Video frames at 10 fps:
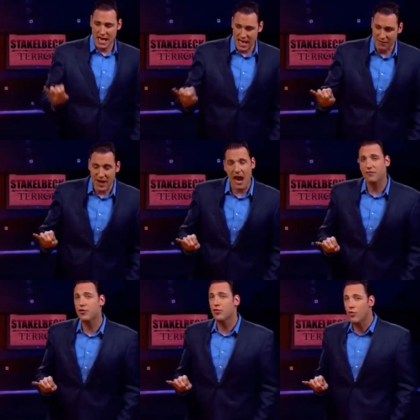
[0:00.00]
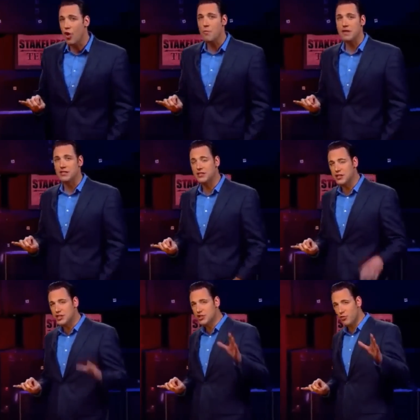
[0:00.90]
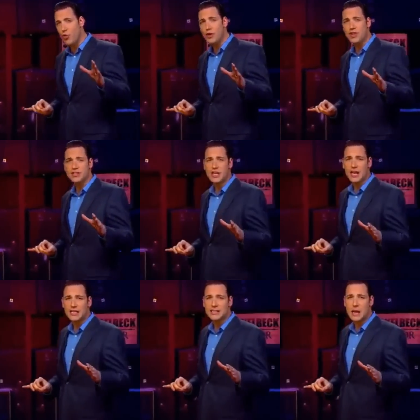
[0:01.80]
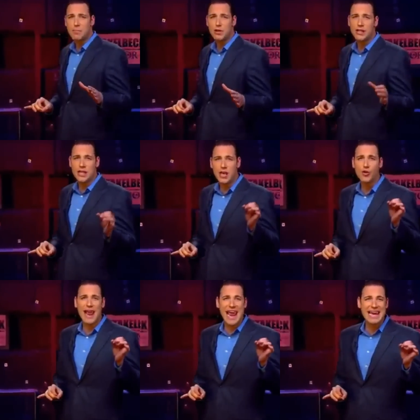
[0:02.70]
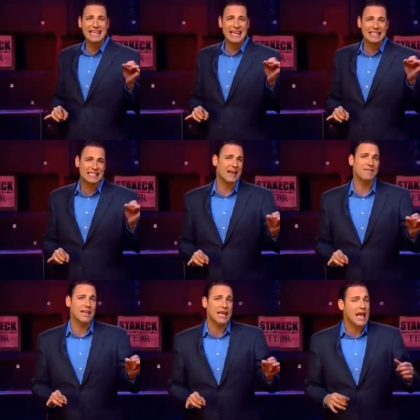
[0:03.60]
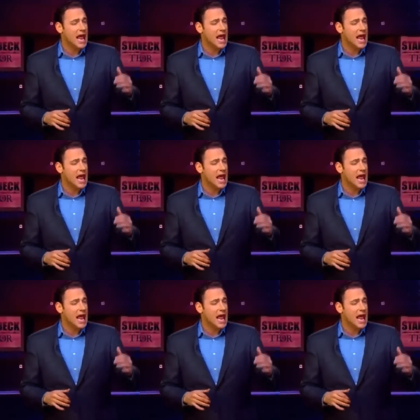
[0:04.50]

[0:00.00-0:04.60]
Even after the Romans destroyed the Second Temple in the year AD 70